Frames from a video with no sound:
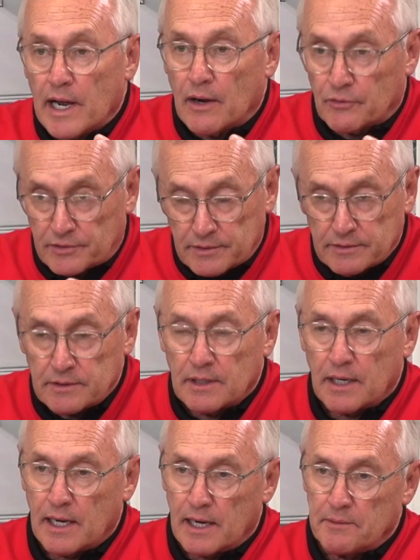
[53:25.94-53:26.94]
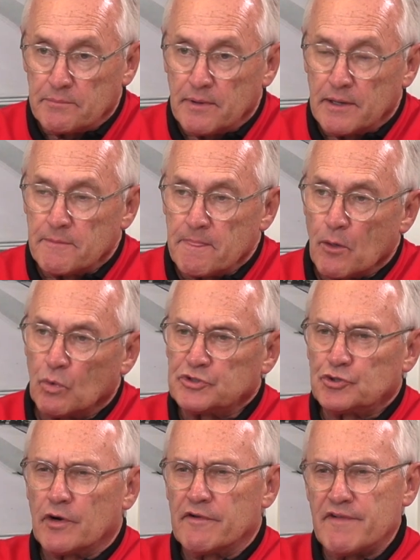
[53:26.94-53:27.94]
out. What's
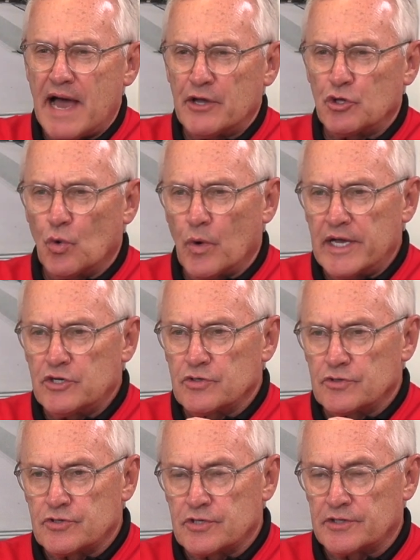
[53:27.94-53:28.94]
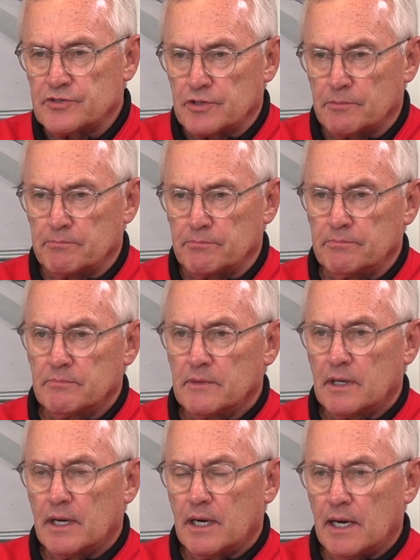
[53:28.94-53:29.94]
your evaluation system?
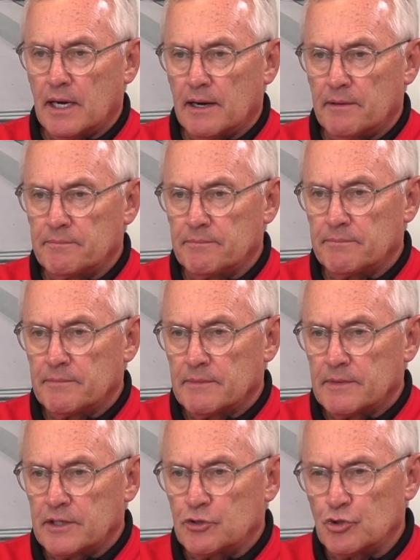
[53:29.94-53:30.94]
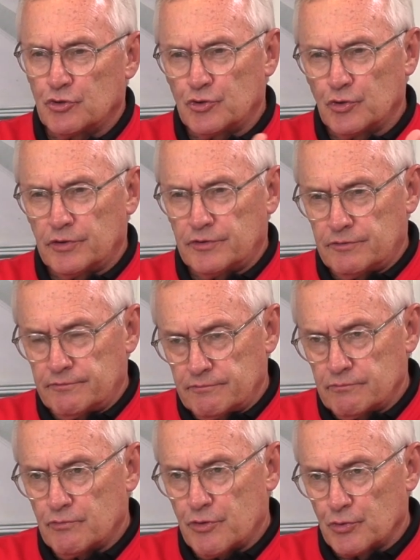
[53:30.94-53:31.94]
Do you do it
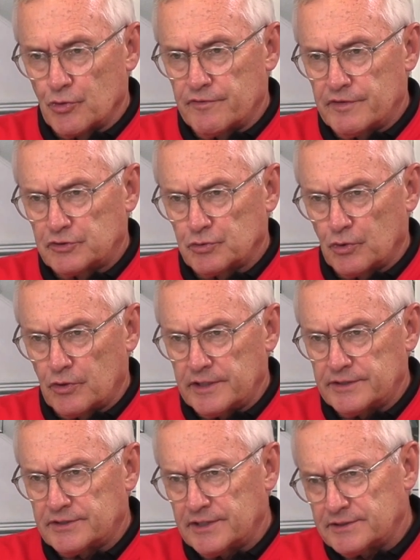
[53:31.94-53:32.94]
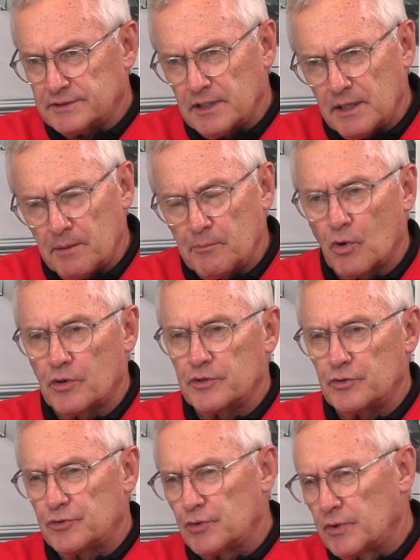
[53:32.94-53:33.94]
through the visual learning system, or do
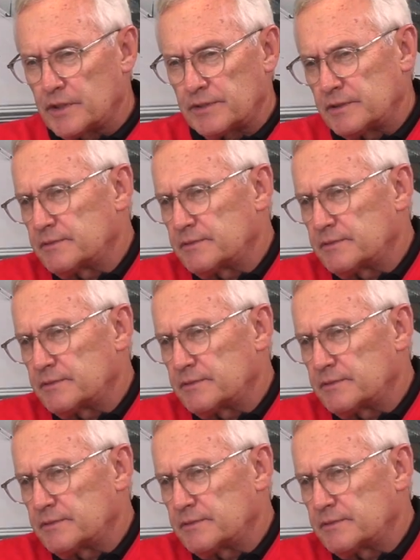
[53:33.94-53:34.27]
you do it?